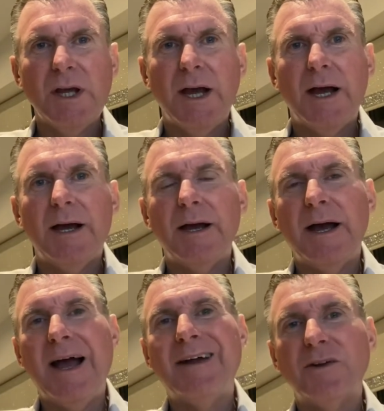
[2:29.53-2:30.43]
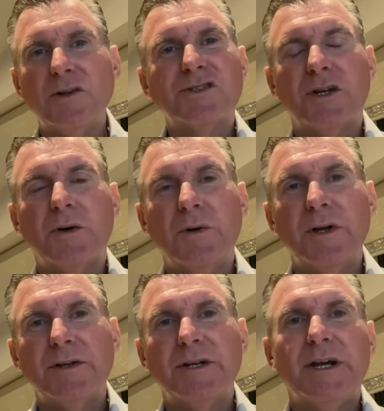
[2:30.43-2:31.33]
And also
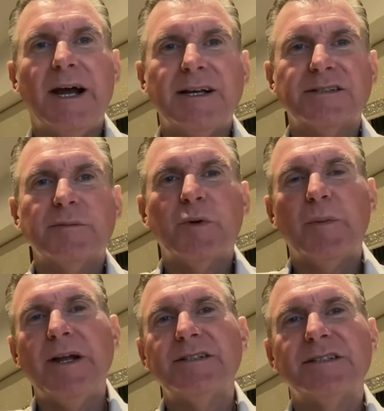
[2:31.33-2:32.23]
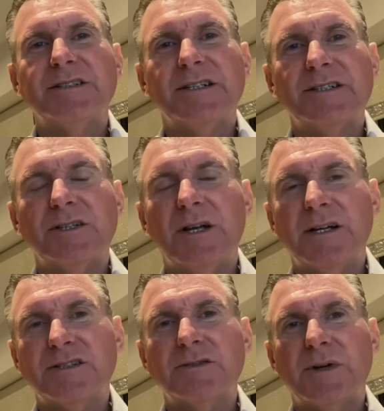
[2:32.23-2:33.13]
that has the propensity to
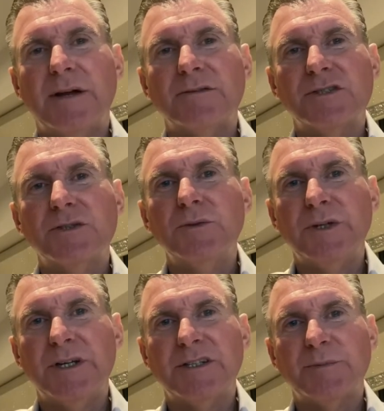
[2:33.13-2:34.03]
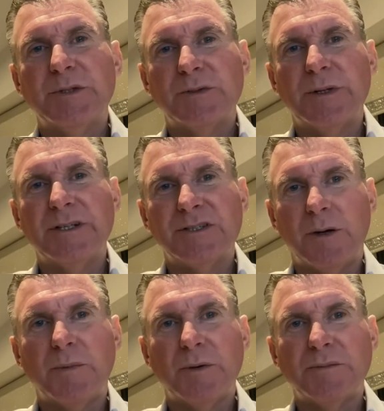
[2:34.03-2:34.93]
last around 2 years between
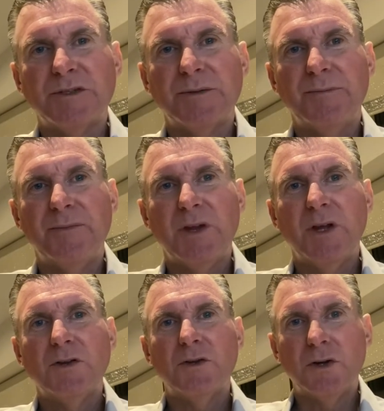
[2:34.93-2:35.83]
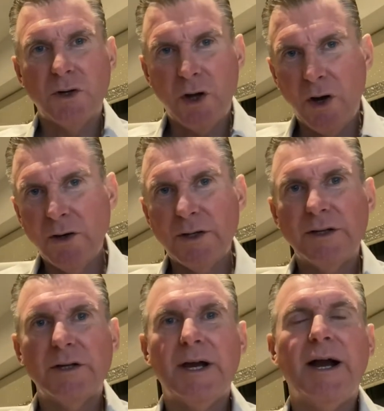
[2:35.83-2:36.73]
top-ups. The longer
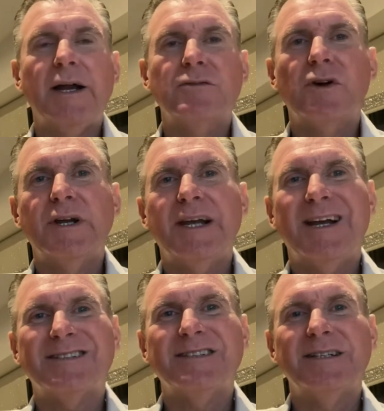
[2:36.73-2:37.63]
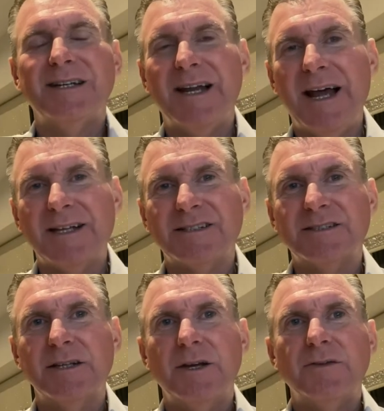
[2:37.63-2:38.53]
the hyaluronic acid
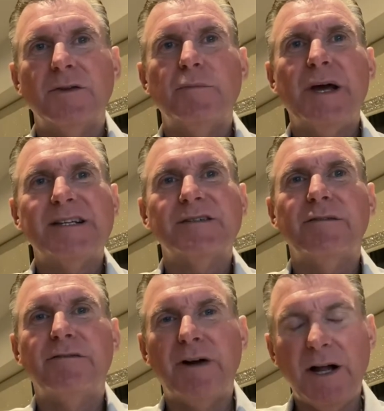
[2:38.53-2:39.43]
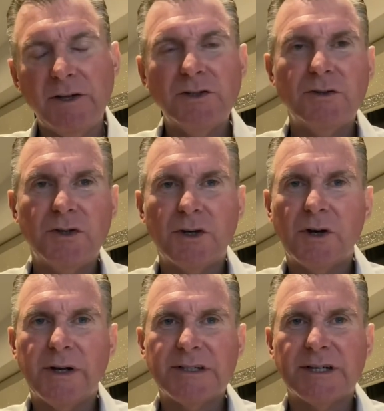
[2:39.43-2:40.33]
lasts, the better value you're
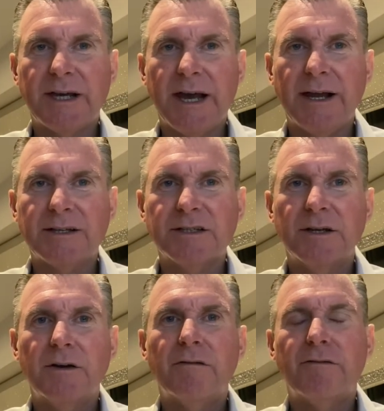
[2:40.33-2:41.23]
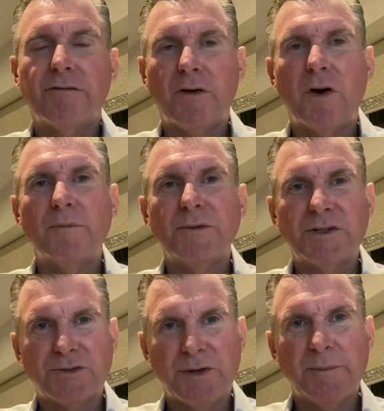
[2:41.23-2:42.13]
going to get from
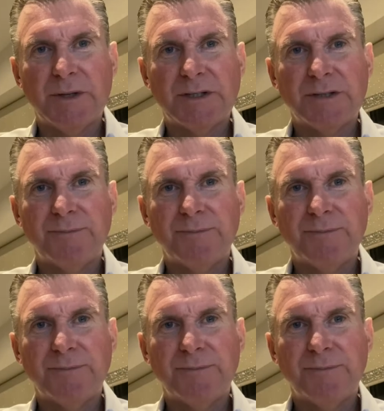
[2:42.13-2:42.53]
the treatment.